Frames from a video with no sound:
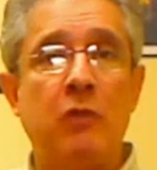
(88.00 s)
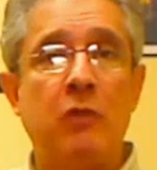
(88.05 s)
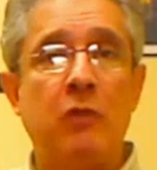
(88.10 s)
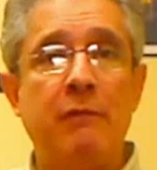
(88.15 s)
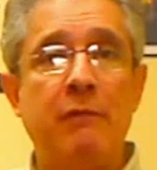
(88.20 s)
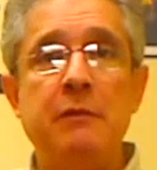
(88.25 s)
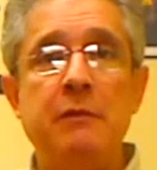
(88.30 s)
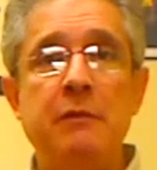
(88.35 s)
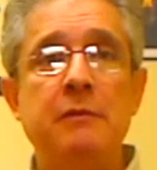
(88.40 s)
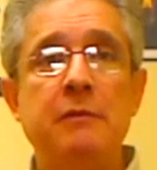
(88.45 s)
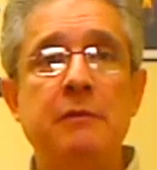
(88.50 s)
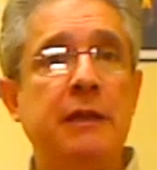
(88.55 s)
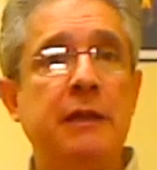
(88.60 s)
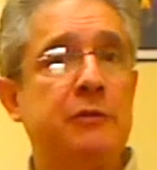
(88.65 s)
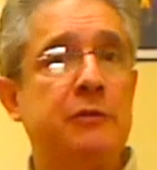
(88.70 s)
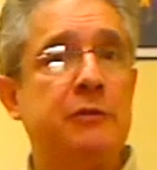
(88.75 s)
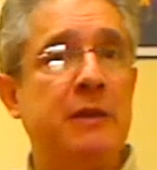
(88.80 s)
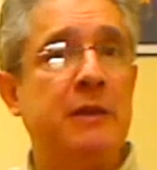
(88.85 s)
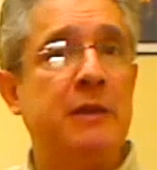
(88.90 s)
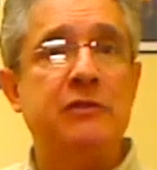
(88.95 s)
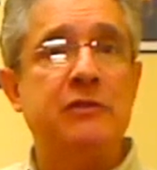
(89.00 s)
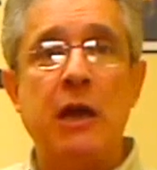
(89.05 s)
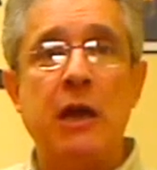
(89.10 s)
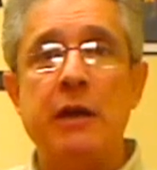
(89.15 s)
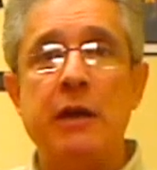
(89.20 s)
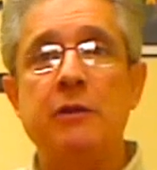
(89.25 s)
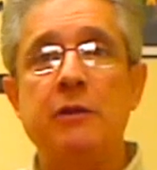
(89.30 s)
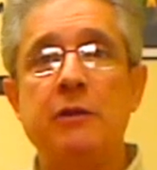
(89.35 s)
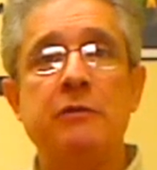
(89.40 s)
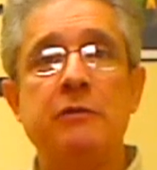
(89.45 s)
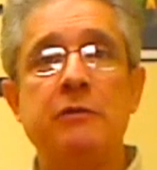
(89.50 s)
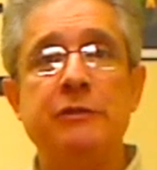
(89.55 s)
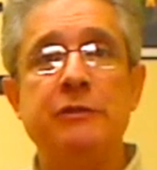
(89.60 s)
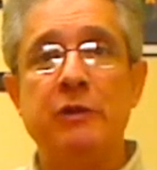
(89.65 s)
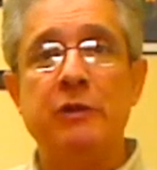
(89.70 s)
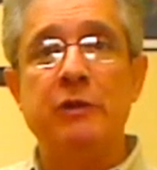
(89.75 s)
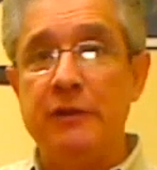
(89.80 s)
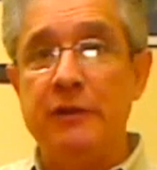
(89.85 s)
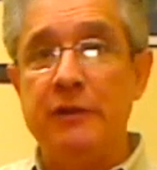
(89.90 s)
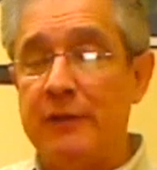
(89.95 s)
and revenue and expense
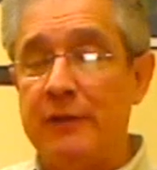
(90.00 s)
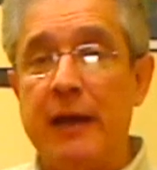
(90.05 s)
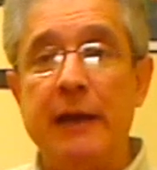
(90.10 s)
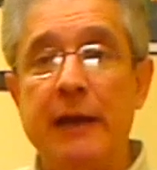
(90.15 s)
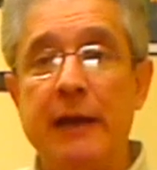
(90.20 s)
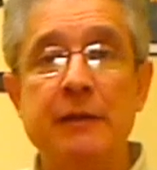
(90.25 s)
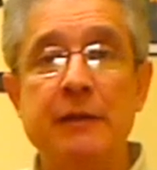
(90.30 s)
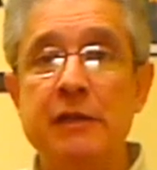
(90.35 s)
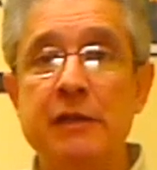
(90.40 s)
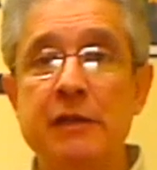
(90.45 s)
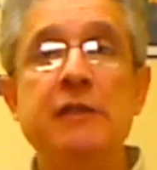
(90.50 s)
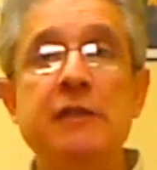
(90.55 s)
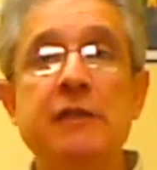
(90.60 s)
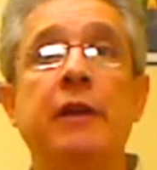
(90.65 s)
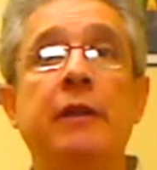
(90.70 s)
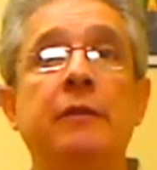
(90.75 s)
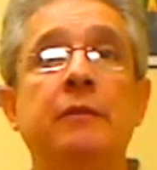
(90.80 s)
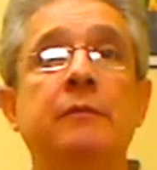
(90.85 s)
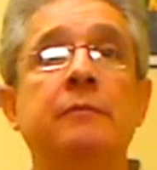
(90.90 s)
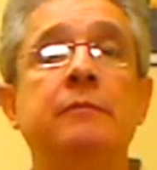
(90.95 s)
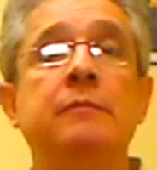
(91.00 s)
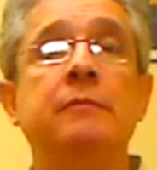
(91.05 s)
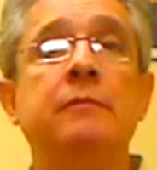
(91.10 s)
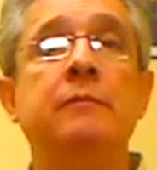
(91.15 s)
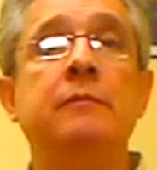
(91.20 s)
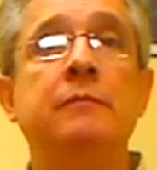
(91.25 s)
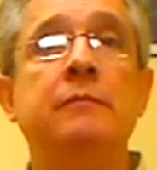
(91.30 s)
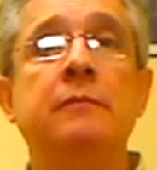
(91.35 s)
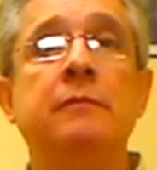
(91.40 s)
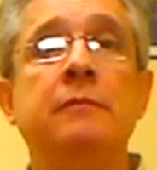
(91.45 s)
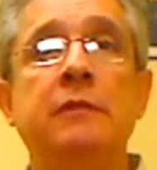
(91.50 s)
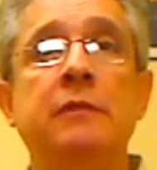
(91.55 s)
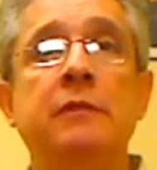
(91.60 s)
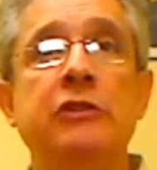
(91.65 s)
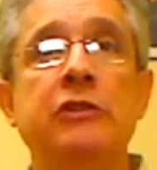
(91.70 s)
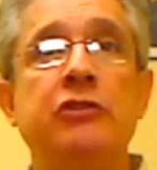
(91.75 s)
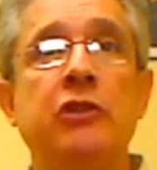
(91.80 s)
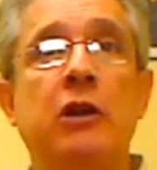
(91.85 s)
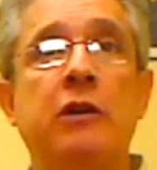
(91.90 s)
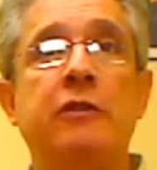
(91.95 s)
categories were defined in detail.
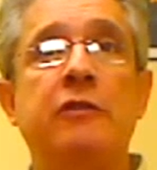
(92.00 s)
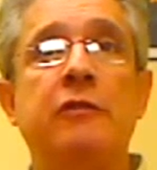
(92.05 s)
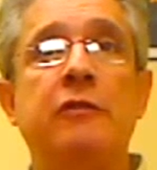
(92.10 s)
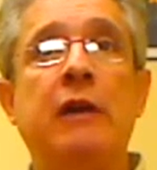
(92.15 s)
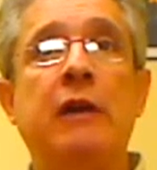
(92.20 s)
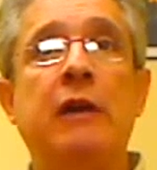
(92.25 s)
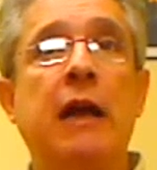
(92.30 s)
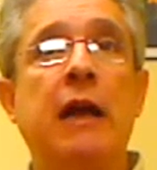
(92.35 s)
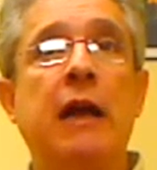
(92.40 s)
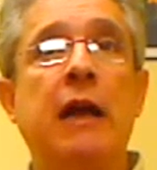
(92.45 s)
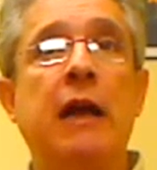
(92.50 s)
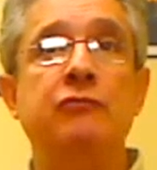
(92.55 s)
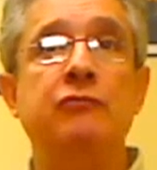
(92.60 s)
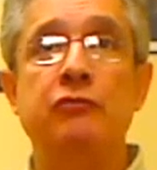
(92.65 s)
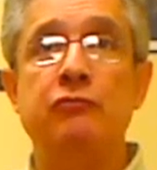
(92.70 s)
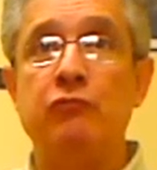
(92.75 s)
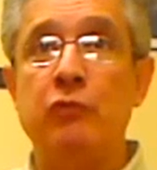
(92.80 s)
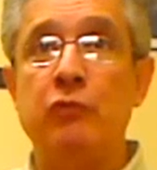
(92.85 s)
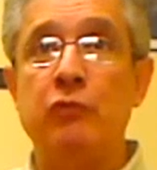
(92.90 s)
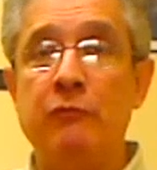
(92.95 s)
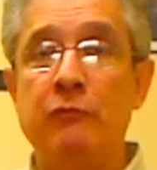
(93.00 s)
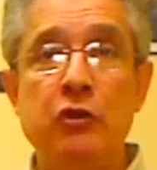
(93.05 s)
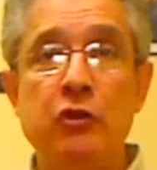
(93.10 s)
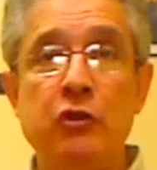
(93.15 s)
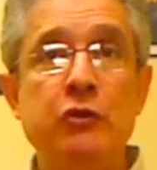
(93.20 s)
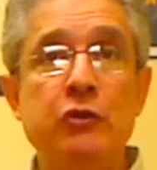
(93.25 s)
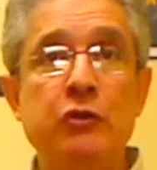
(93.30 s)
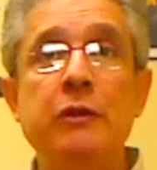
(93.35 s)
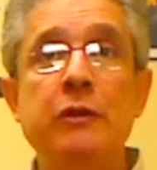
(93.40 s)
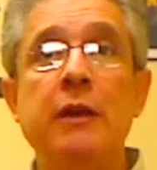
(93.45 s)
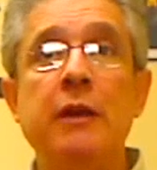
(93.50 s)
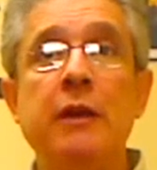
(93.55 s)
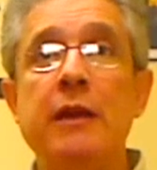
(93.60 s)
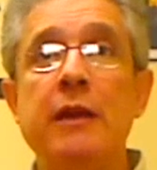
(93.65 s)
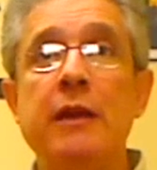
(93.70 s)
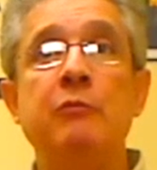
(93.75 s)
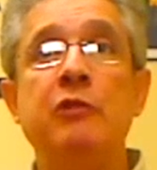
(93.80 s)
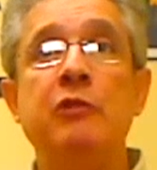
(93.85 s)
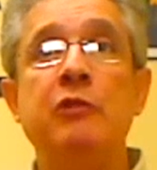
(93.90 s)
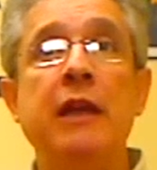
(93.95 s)
The Charter of Accounts was reviewed
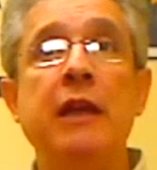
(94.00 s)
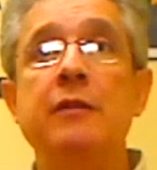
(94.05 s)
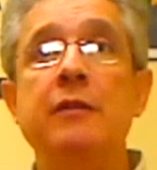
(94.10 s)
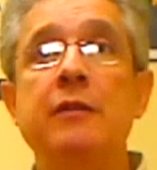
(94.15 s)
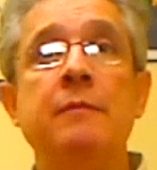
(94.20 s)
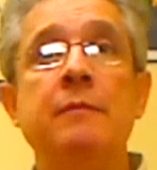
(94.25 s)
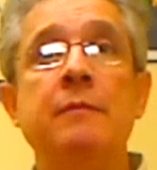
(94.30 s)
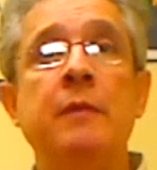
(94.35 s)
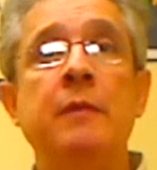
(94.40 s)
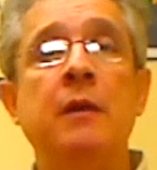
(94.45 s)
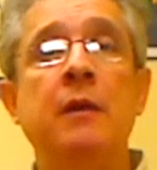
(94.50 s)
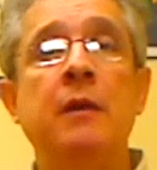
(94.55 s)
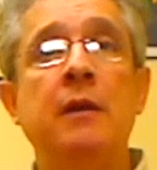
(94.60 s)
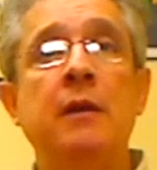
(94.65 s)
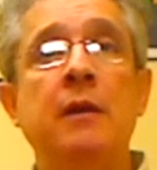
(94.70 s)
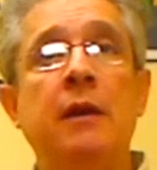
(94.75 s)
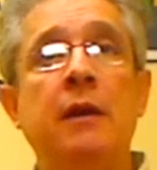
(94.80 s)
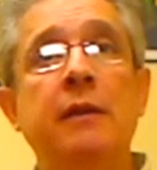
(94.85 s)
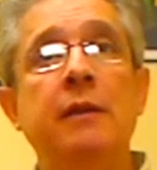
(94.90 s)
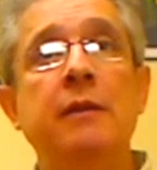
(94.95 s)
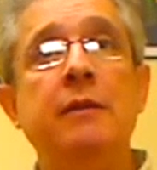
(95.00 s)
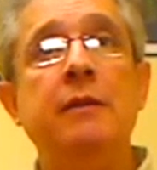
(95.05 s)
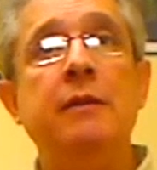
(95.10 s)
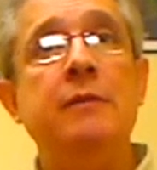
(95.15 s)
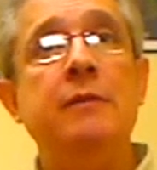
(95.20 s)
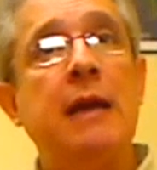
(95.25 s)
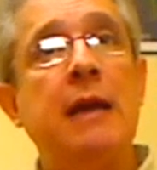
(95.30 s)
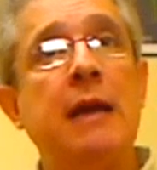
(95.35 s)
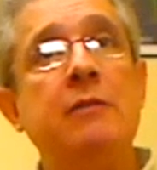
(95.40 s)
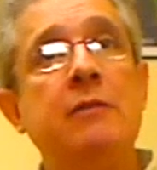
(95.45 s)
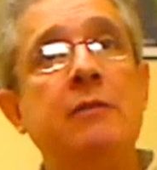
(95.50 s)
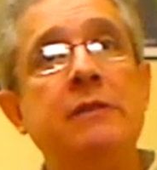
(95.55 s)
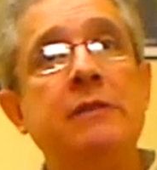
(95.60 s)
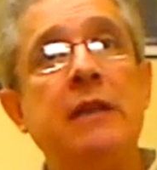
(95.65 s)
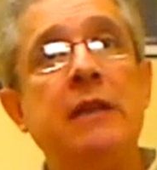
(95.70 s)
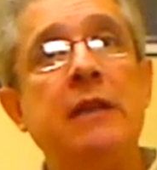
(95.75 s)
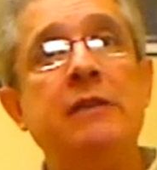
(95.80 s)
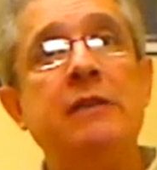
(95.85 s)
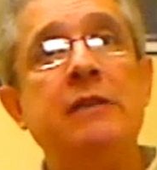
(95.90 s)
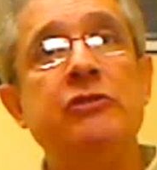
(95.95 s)
and updated, and the new
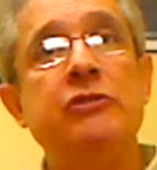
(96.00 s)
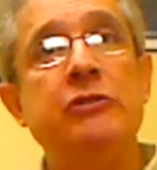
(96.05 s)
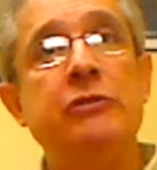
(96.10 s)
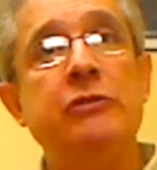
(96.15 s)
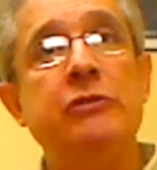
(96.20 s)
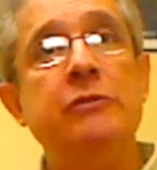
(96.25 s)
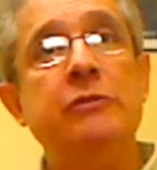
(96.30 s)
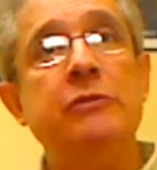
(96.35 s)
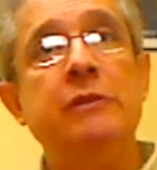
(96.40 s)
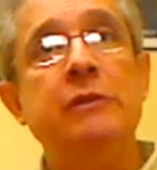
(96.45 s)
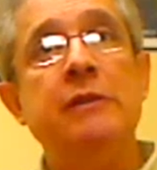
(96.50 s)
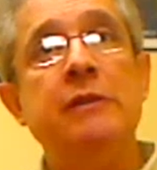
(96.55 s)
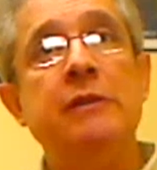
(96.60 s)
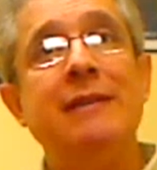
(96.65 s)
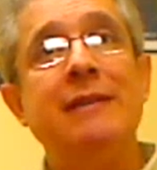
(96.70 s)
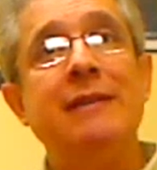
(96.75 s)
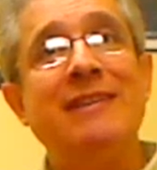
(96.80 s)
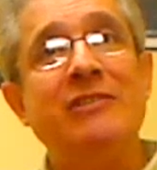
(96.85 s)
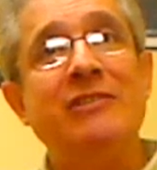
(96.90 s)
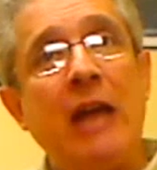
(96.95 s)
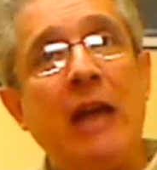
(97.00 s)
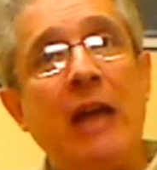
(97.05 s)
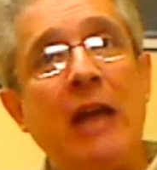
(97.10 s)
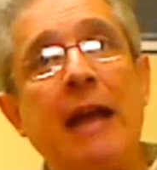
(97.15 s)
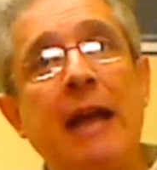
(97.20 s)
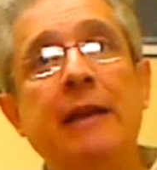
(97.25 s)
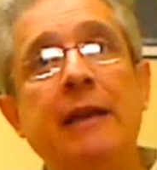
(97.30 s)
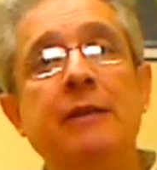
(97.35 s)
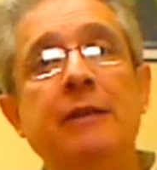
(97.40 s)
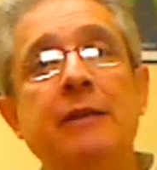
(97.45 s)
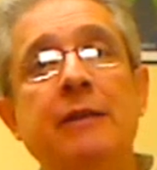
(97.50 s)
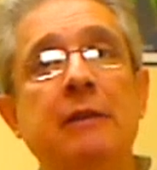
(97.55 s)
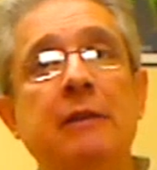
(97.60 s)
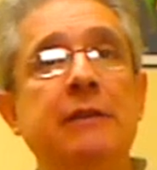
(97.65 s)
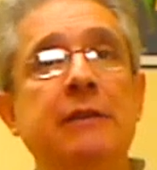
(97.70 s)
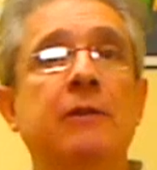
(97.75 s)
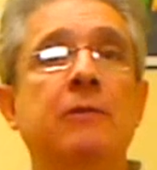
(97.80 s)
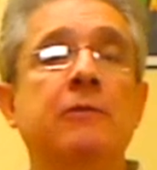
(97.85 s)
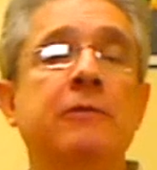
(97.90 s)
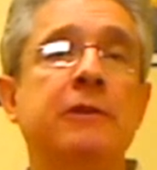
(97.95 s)
accountant understood exactly
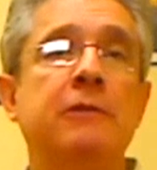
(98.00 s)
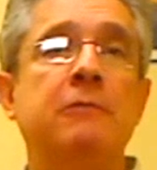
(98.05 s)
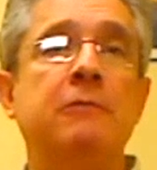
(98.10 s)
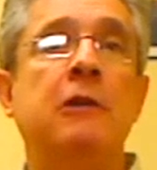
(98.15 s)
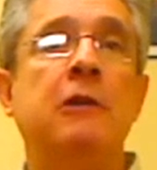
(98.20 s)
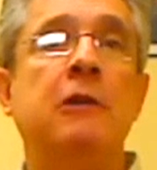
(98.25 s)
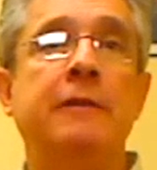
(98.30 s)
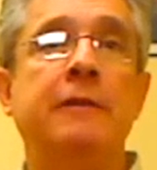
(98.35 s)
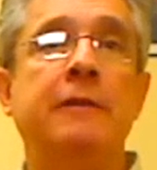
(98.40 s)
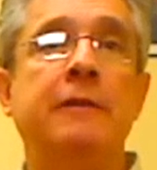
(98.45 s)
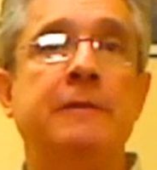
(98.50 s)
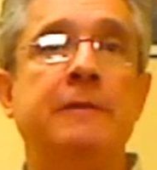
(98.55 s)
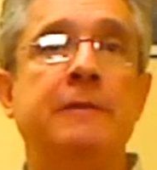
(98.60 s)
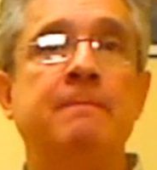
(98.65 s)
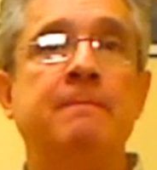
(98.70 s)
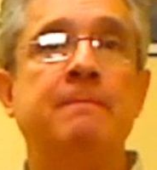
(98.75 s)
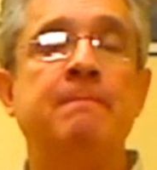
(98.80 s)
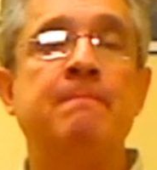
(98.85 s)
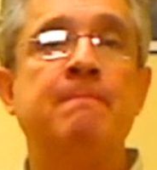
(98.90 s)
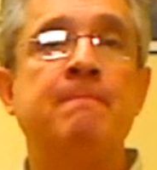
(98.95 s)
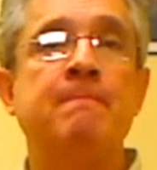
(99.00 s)
what the owner wanted.